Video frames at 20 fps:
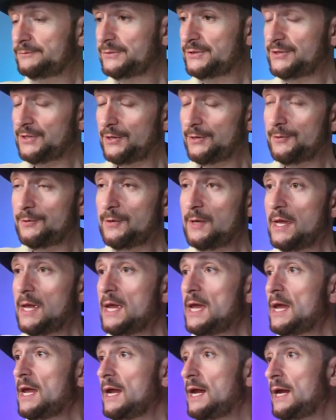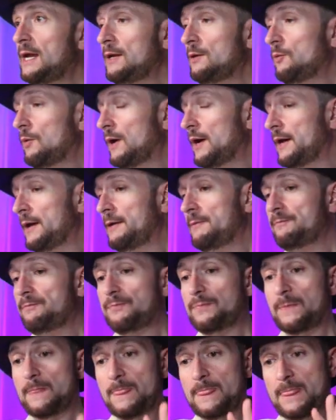So anyway,
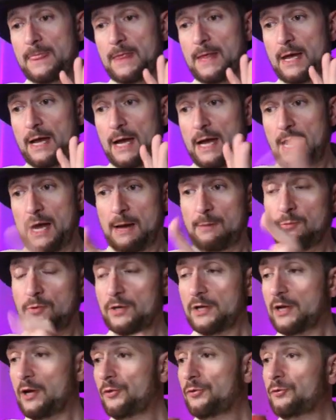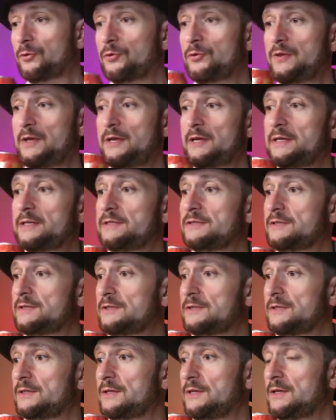I'm going to go through
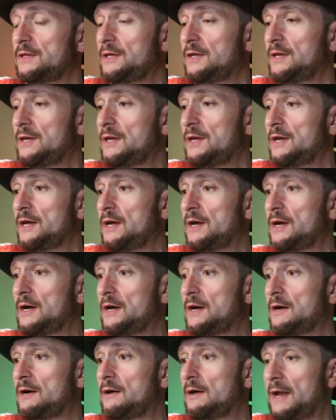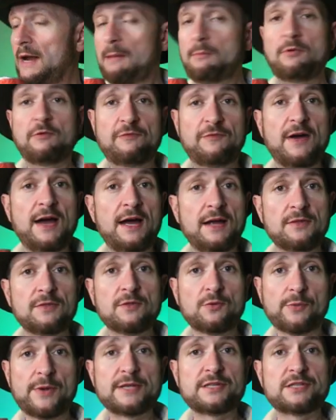this, and I'm going to
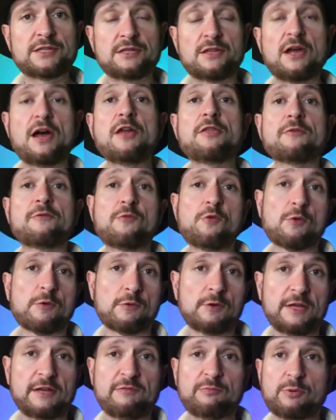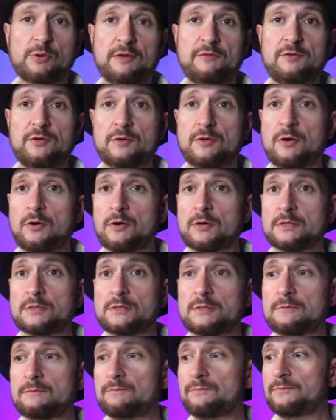find the other 4 relief preview
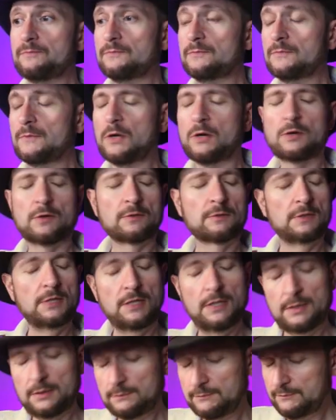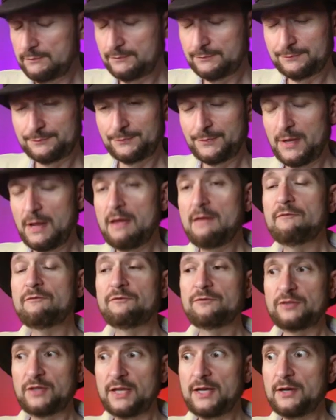cards, or
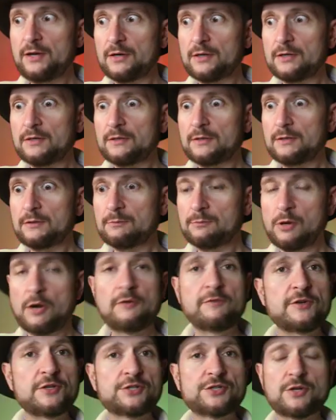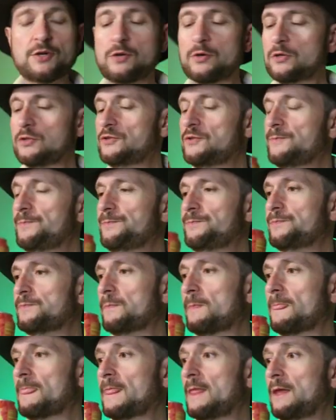Fleer Provision cards,
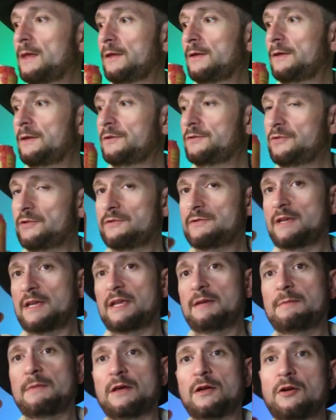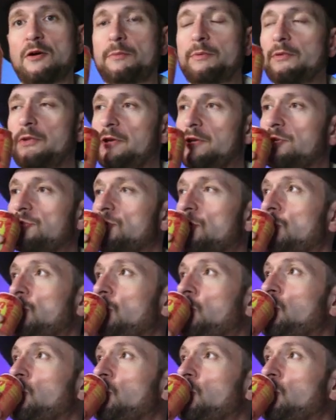as soon as I get me a gulp of this.